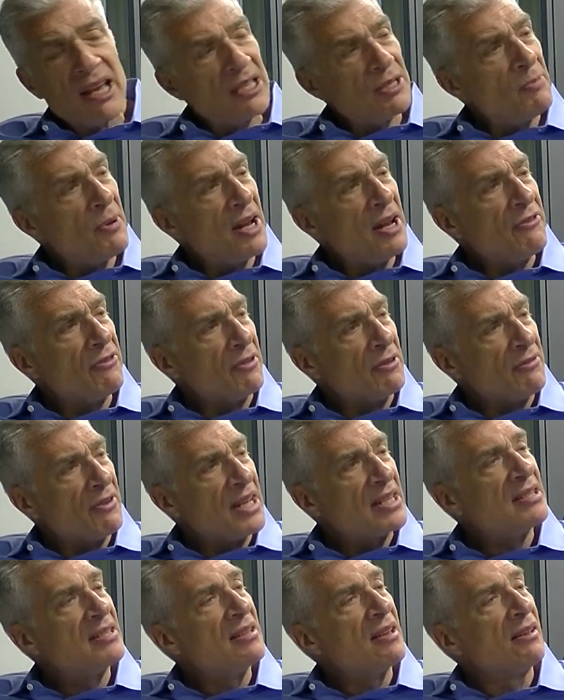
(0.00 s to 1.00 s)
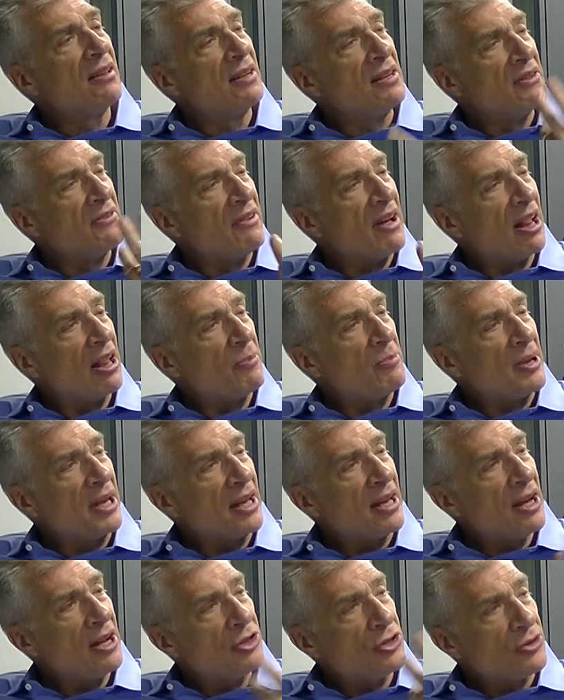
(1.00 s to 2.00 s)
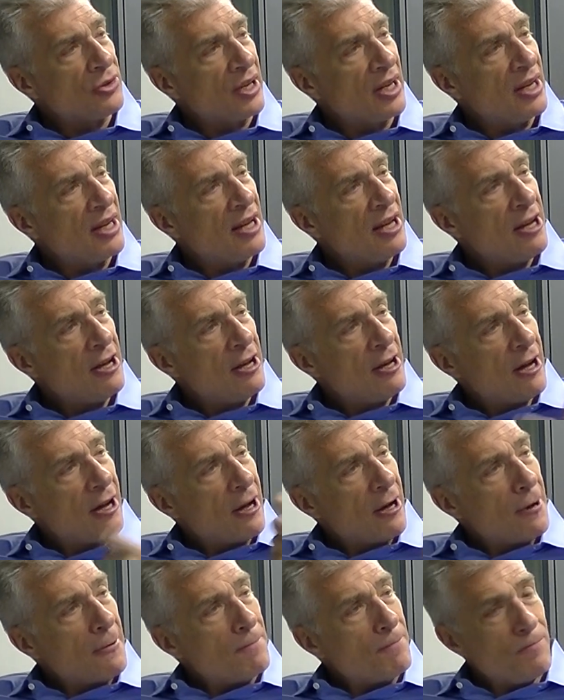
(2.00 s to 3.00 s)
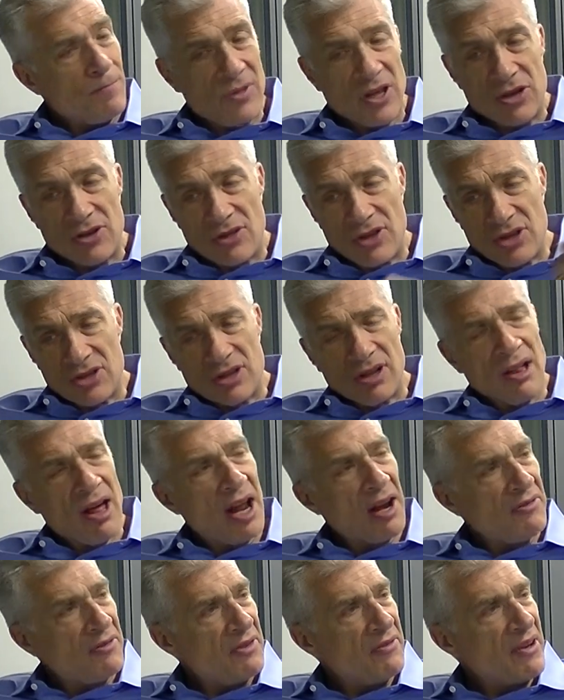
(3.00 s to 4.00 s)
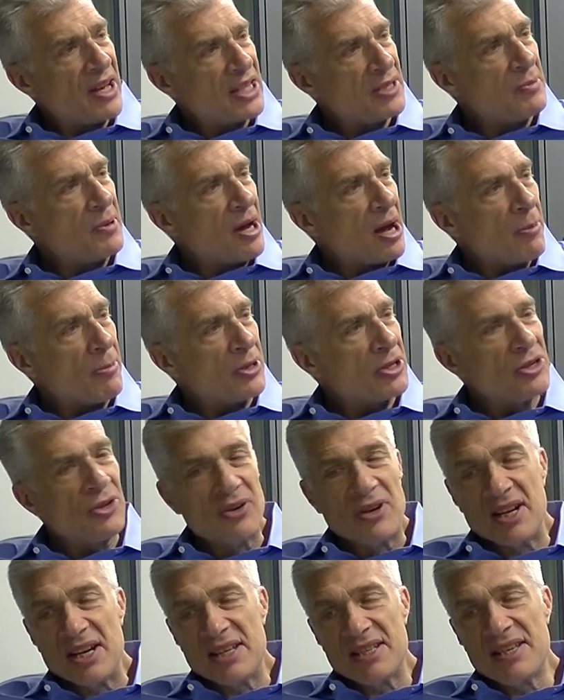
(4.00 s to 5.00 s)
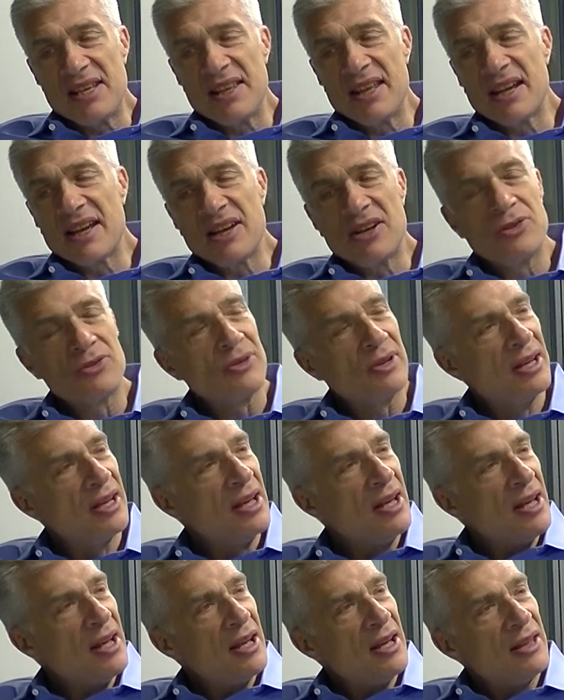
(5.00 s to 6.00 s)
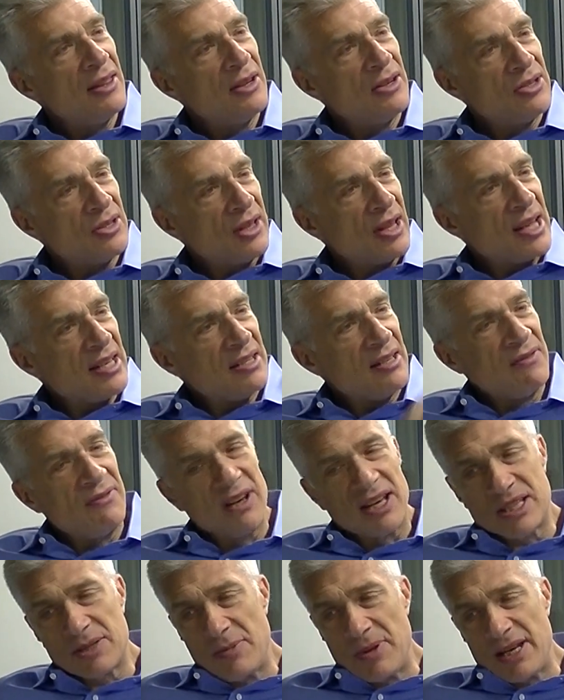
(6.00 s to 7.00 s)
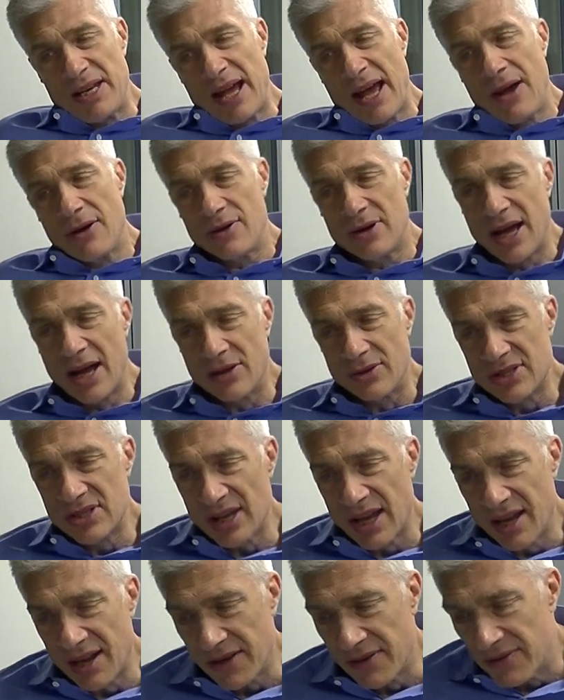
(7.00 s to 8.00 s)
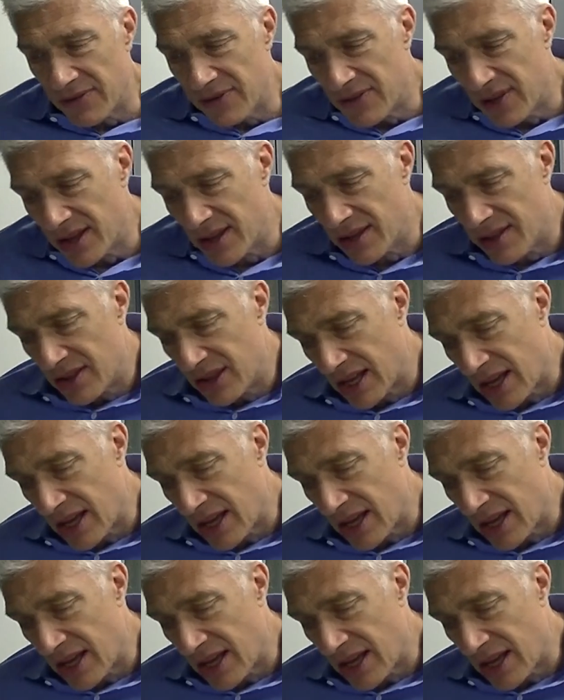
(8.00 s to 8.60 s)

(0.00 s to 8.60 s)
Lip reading: money for, it's still a developing country. There's a lot of investment opportunities in the country. There's less investment outside of the